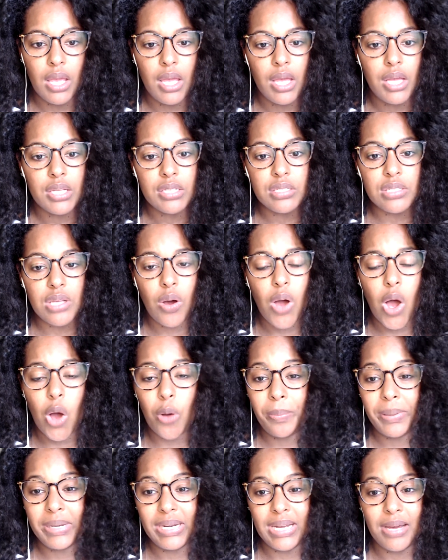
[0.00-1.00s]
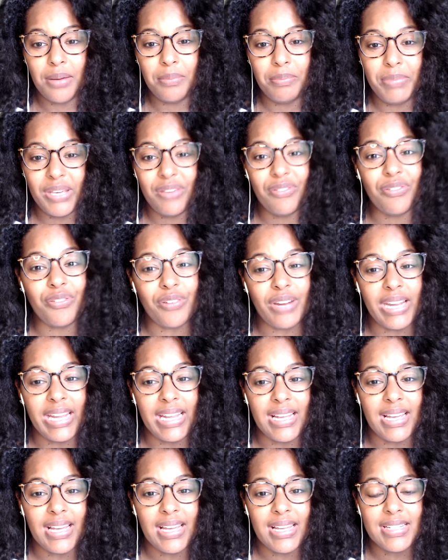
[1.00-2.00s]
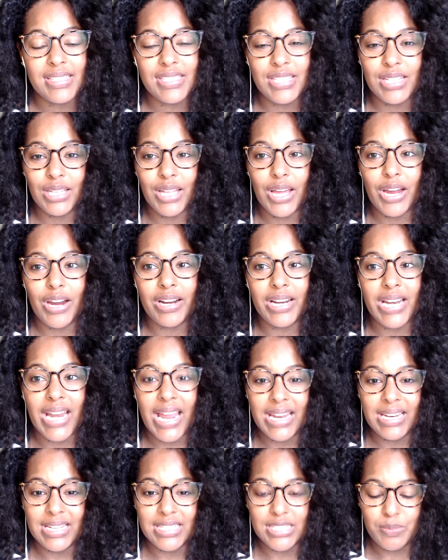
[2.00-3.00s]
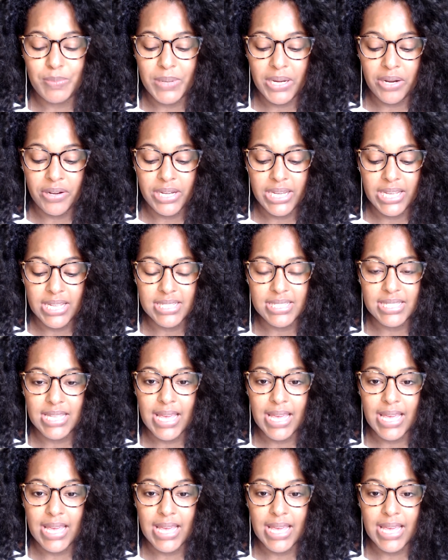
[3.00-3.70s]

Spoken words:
So open up, be free to learn and experience,